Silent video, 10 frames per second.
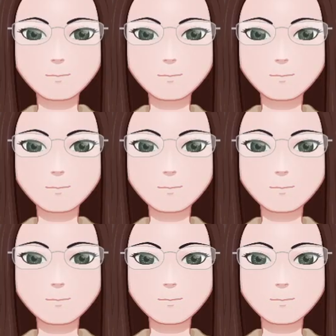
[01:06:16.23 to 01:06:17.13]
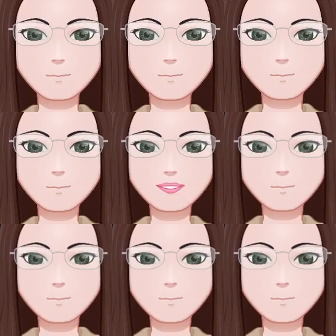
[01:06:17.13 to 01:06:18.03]
So, and this one's really
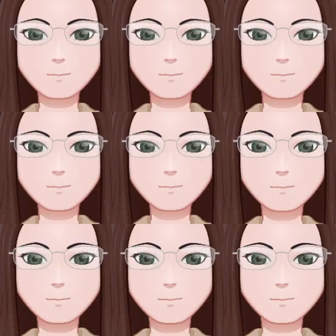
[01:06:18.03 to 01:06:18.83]
bent now. You can go away.